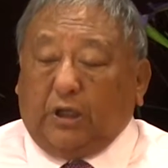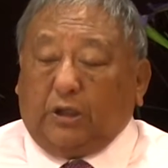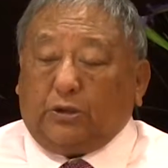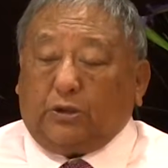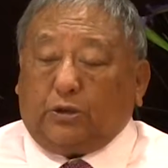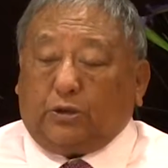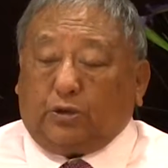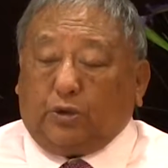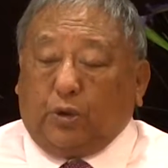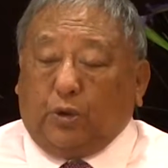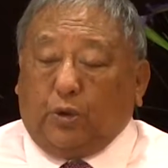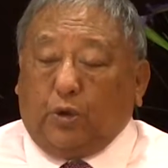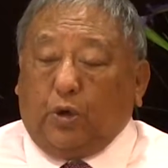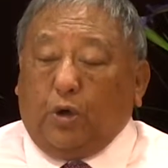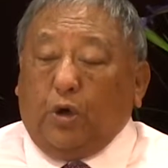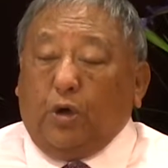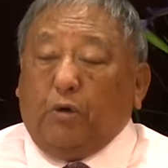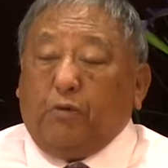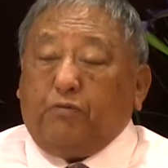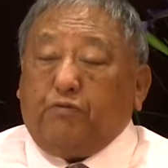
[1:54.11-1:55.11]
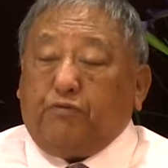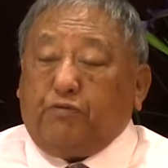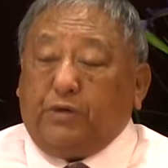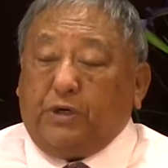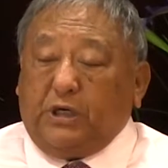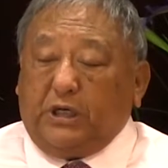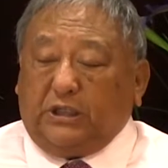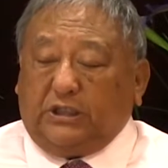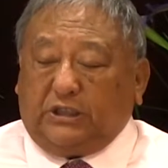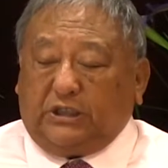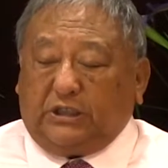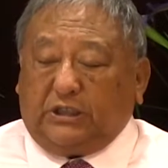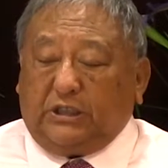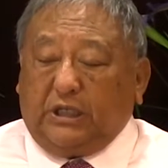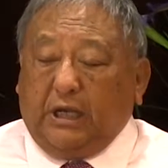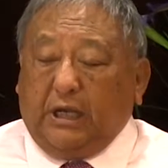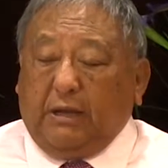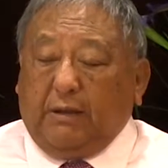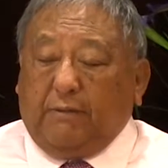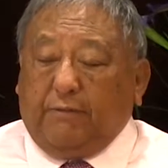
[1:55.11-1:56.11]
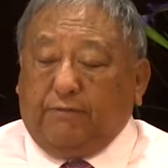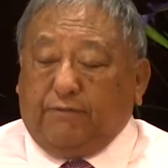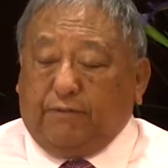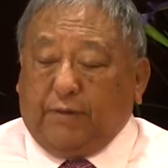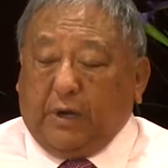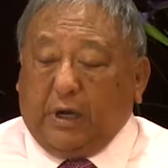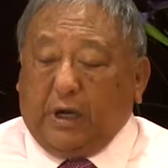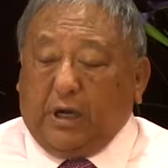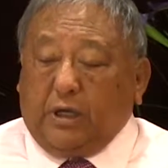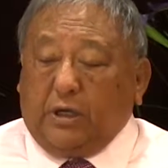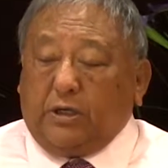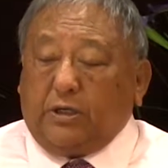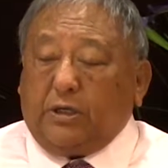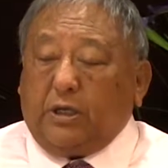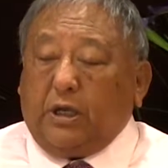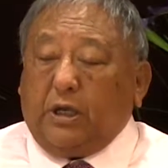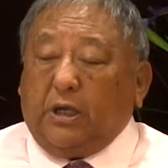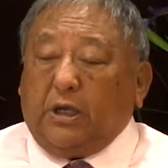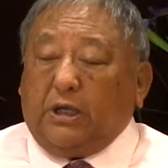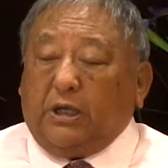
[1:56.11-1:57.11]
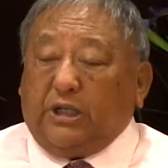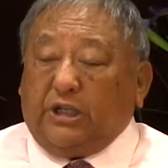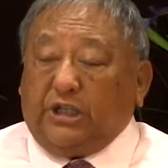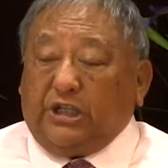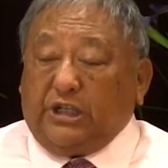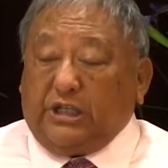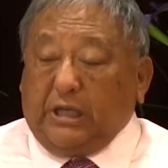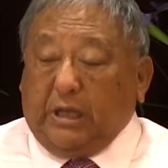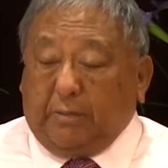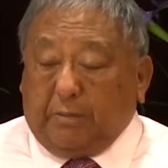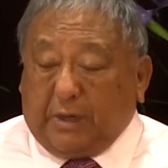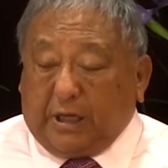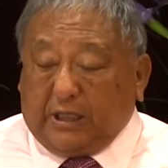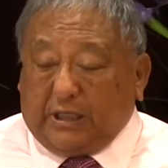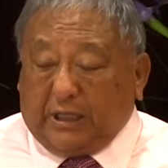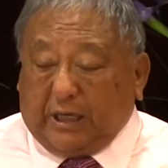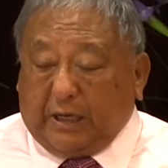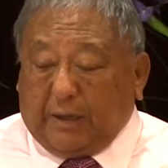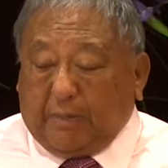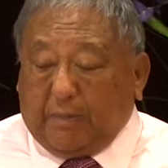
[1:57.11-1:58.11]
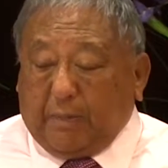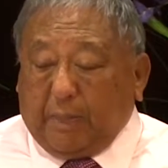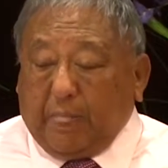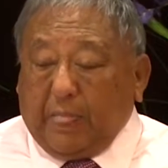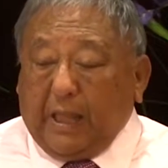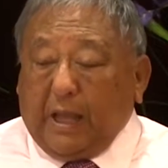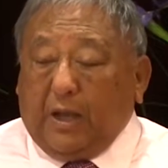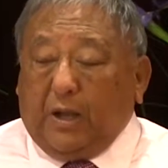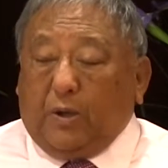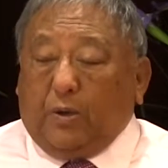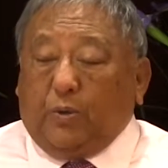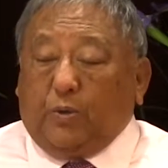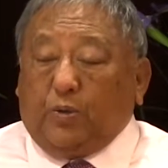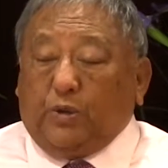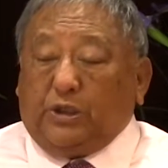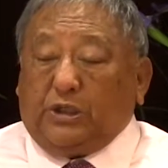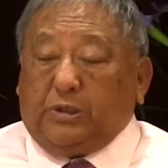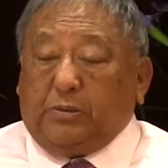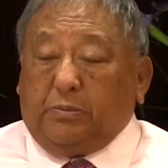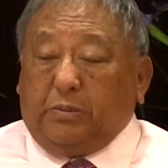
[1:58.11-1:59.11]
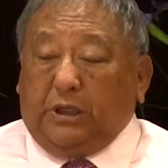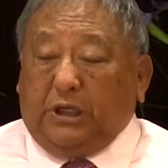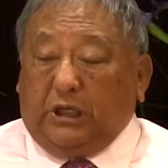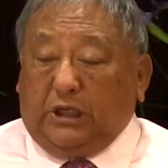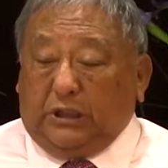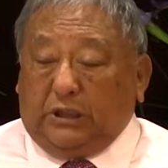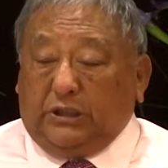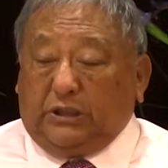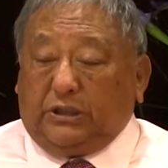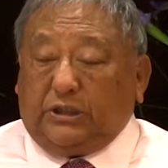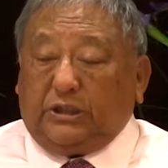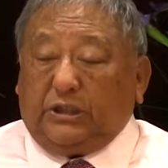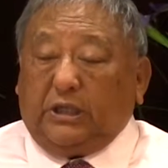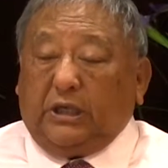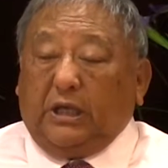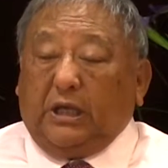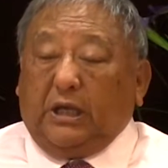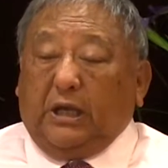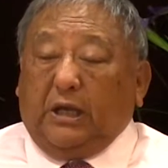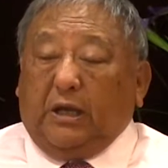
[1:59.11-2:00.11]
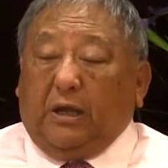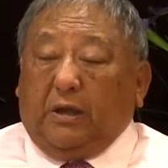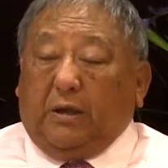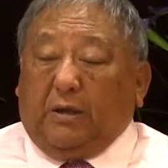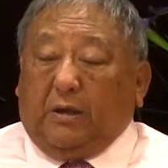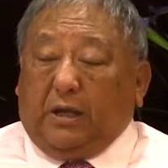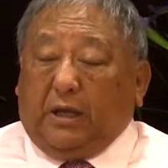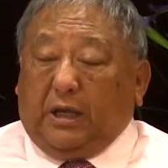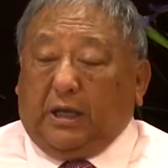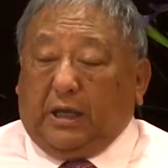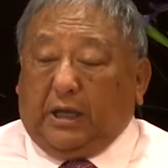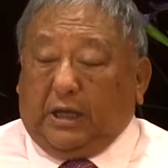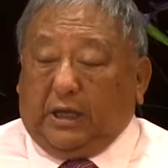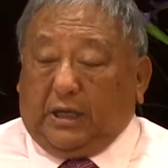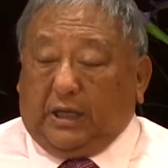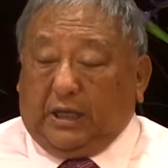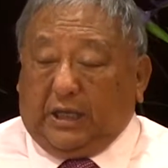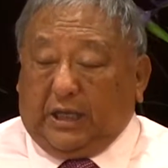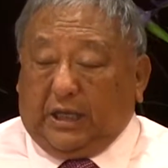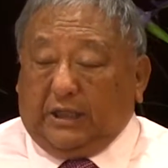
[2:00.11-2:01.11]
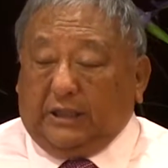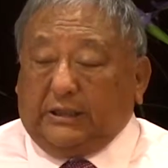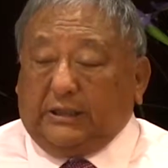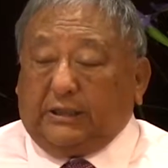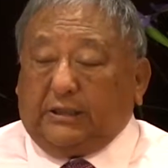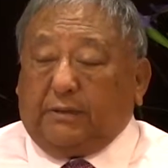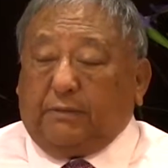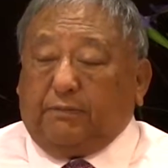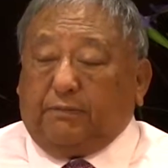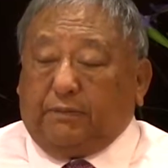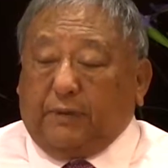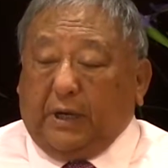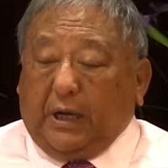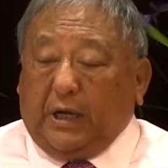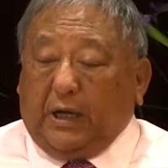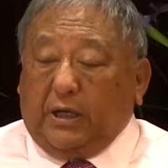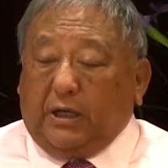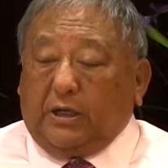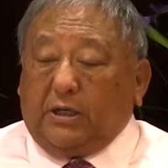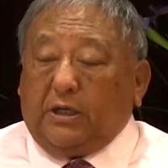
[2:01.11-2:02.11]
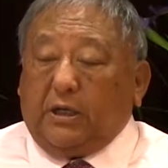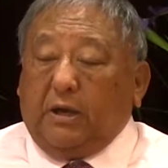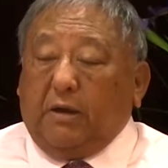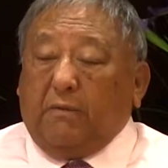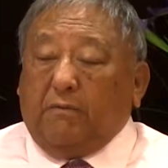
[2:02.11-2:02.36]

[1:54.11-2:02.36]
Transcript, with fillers: So first find shamatha, which means at least find